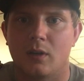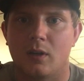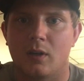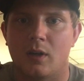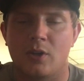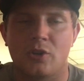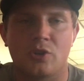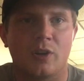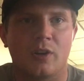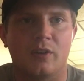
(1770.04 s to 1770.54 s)

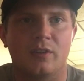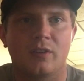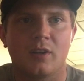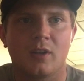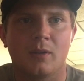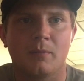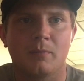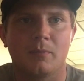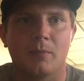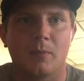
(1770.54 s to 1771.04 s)
I trust
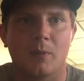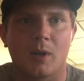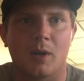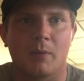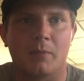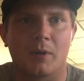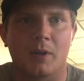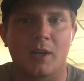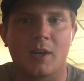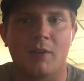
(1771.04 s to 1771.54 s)
him, and I'm
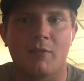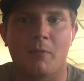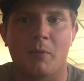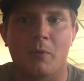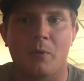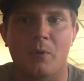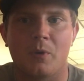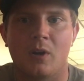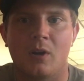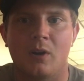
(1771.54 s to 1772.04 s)
going to give him
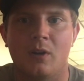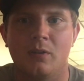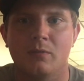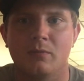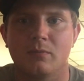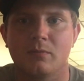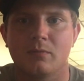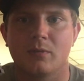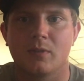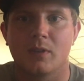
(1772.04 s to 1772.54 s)
a whirl.
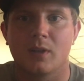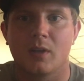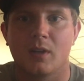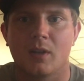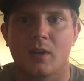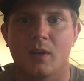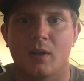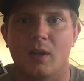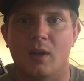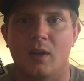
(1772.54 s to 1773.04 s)

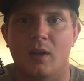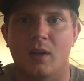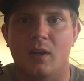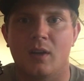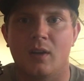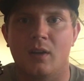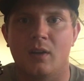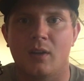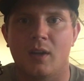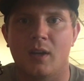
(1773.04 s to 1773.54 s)

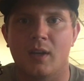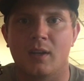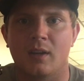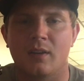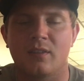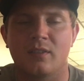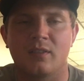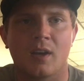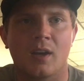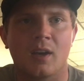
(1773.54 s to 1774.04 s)
And like I
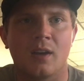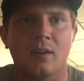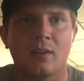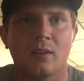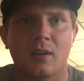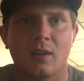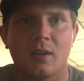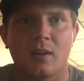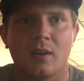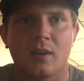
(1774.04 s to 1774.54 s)
said,
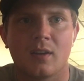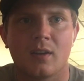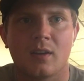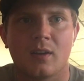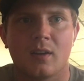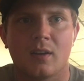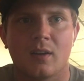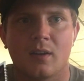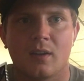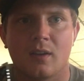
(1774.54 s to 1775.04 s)

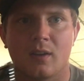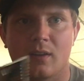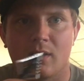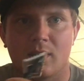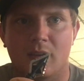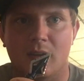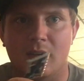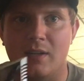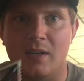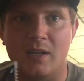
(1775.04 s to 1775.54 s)

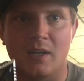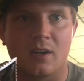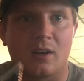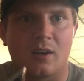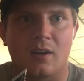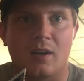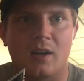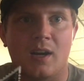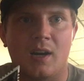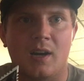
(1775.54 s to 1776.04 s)
the
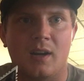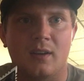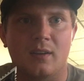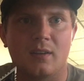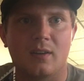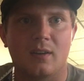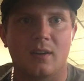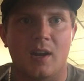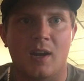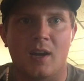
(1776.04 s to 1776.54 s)
deer are not
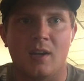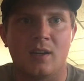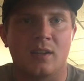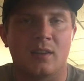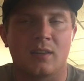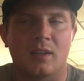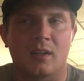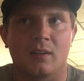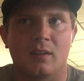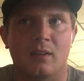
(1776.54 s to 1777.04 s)

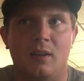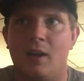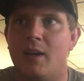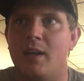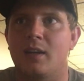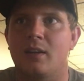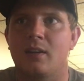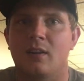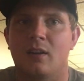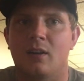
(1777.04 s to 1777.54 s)
anything
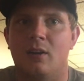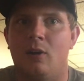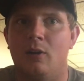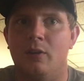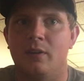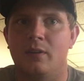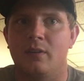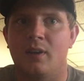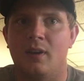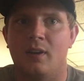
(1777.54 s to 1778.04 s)
like all
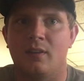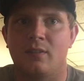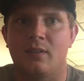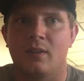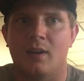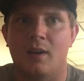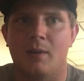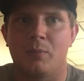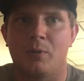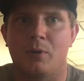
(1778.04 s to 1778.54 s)
the tests
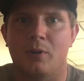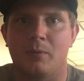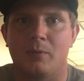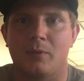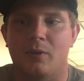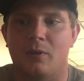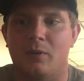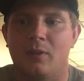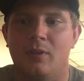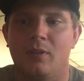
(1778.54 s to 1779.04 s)
that I put them
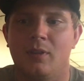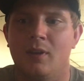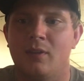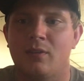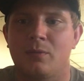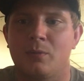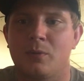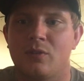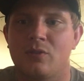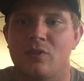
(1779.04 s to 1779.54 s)
through.
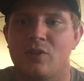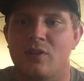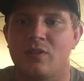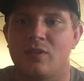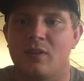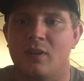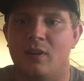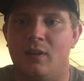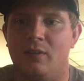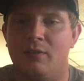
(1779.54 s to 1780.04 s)
This was
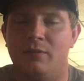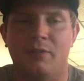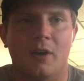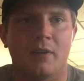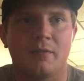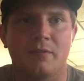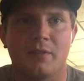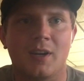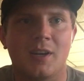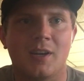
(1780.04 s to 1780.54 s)
just a
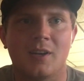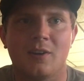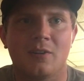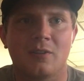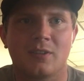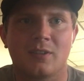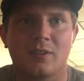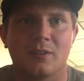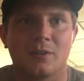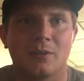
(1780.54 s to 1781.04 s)
fun video
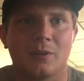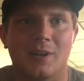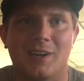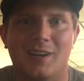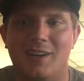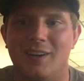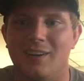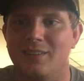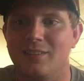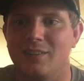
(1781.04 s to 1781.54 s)

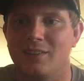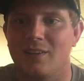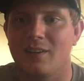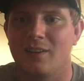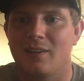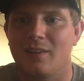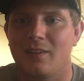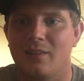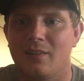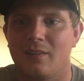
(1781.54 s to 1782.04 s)
to
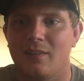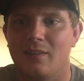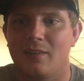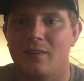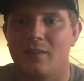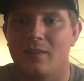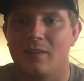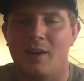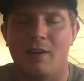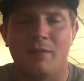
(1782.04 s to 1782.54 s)

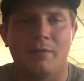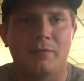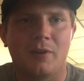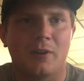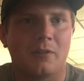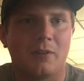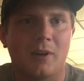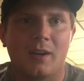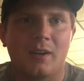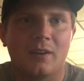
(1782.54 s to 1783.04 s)
have
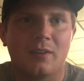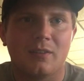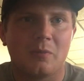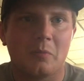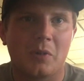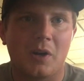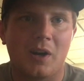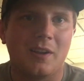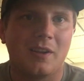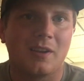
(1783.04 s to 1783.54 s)
fun wrecking
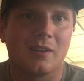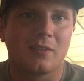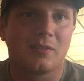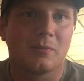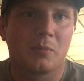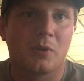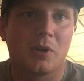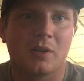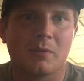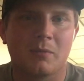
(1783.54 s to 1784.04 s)
some broadheads,
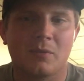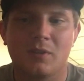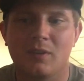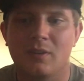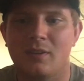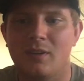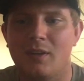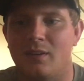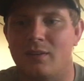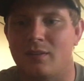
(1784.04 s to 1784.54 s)
putting them to the
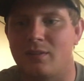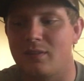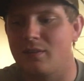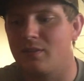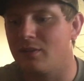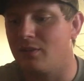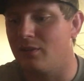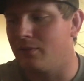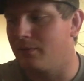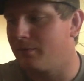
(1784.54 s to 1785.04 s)
test.
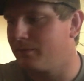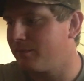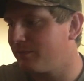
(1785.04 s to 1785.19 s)
So,